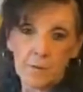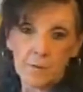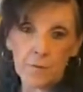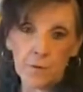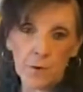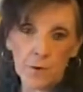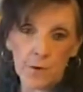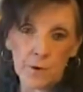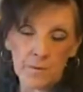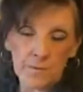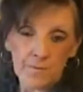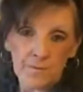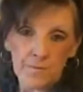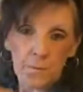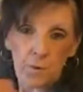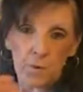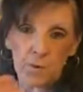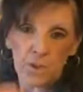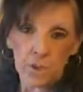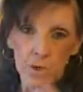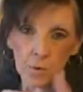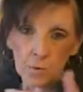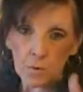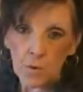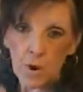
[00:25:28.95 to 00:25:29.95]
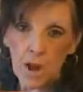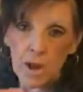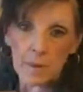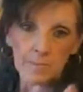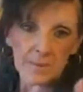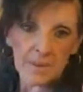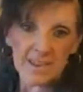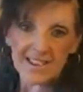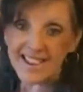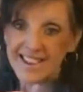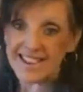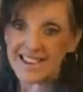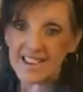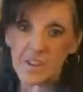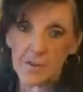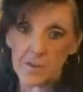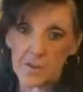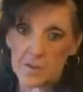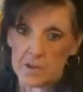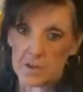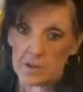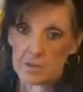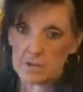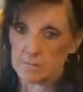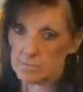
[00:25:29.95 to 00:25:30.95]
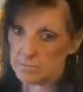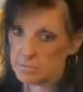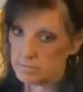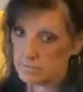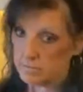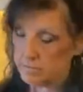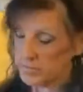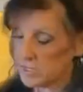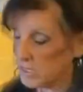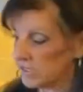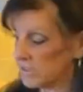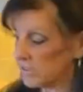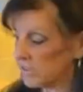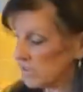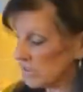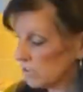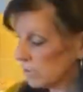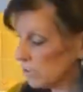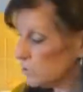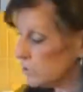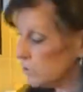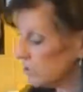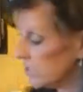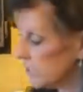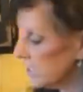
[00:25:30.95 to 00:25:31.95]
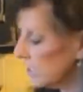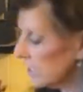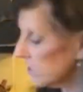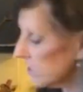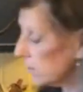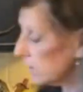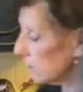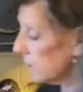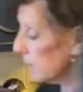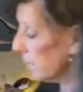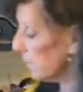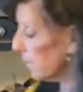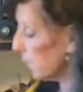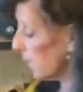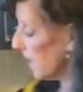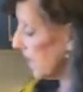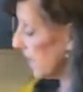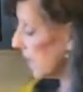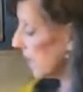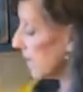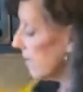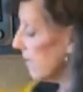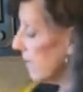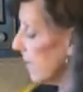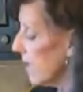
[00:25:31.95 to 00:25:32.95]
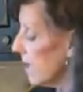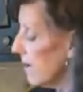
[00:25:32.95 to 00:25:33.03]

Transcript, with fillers: for when you're wrapping anything. because the tortilla's gonna break.